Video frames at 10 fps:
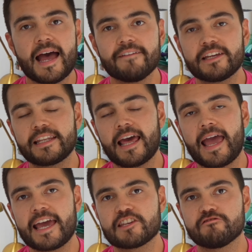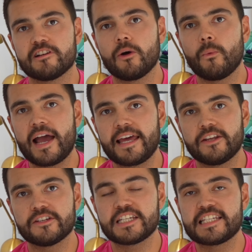Having that extra
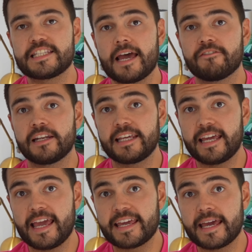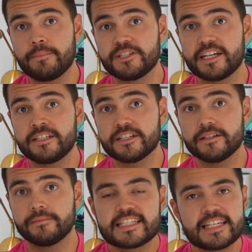awareness is definitely a game
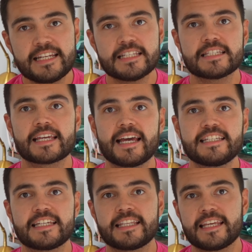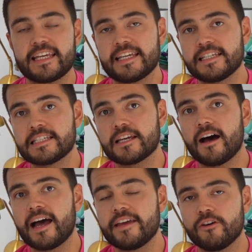changer. Since getting these,
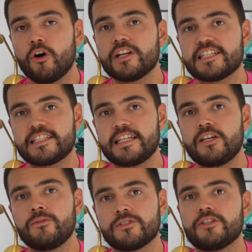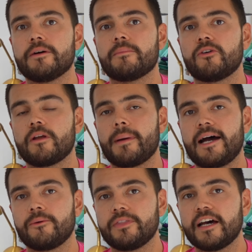I've honestly used them on
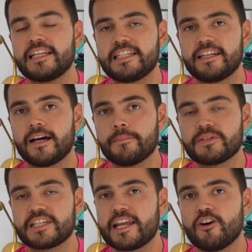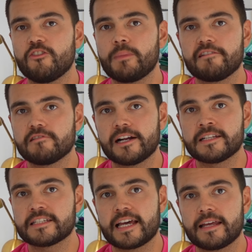about 99% of my
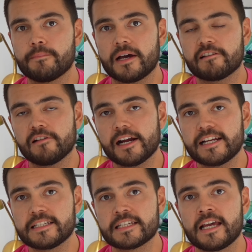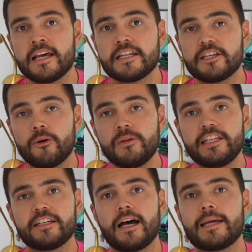runs and bike rides. The only
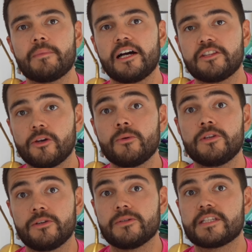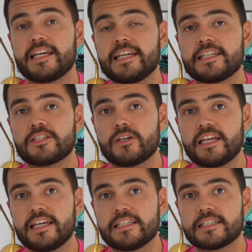time I don't use these
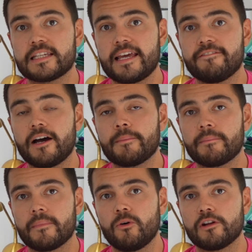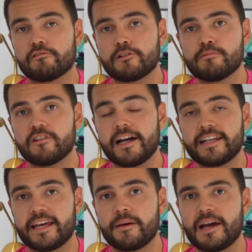is if I'm on a group ride
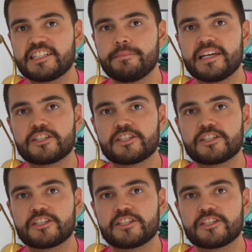and I'm actually being